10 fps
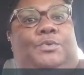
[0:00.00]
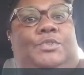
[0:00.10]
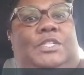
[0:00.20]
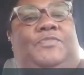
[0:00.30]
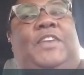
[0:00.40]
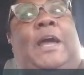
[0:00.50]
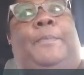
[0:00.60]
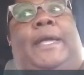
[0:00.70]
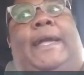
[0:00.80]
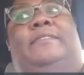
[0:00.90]
just
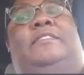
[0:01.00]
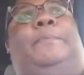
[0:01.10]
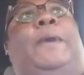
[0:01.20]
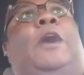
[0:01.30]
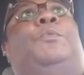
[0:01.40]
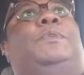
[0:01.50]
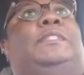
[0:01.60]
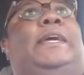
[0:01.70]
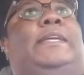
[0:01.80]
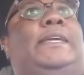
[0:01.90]
flabbergasted about, was
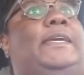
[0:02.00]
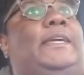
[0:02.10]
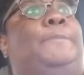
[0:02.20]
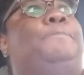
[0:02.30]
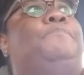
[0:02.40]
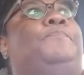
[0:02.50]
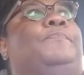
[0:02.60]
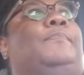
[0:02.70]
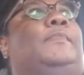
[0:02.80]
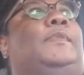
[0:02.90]
that he,
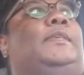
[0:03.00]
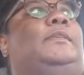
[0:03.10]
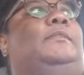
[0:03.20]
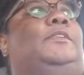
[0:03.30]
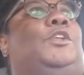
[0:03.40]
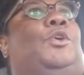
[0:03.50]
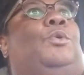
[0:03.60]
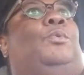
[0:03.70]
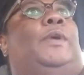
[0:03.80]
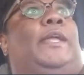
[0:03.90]

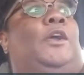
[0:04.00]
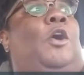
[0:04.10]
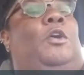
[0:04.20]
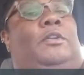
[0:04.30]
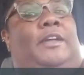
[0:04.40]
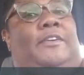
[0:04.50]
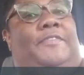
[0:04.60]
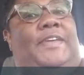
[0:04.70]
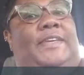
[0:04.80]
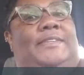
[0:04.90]
in all
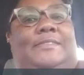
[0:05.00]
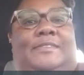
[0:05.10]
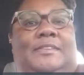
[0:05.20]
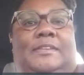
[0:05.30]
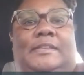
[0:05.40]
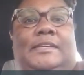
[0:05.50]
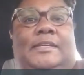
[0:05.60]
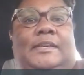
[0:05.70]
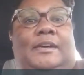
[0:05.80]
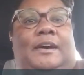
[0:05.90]
of his
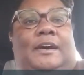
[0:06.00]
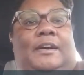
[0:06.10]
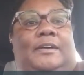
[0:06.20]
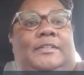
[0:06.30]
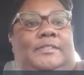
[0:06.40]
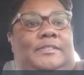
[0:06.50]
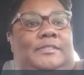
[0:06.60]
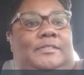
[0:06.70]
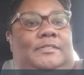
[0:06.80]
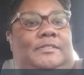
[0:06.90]
the
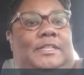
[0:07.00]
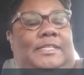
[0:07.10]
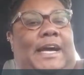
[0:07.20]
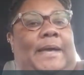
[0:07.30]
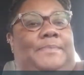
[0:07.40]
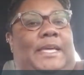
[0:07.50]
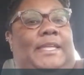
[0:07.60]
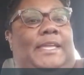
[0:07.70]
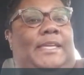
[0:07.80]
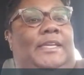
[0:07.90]
times that
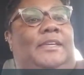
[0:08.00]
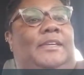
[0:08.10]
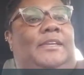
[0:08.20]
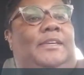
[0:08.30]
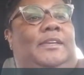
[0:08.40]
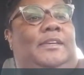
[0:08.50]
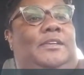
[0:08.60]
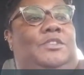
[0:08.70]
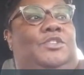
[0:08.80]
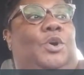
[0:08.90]
he
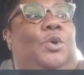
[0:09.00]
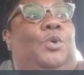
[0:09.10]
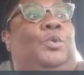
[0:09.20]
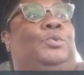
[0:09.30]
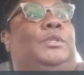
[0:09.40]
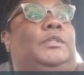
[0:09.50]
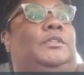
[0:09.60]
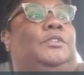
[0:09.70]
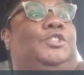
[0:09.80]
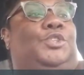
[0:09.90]
sold
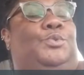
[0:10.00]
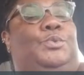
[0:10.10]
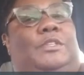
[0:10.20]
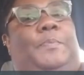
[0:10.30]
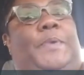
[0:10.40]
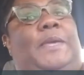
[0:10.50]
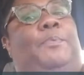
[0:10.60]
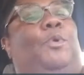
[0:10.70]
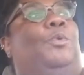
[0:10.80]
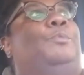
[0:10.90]
shoes to
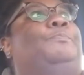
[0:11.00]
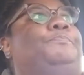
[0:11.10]
people,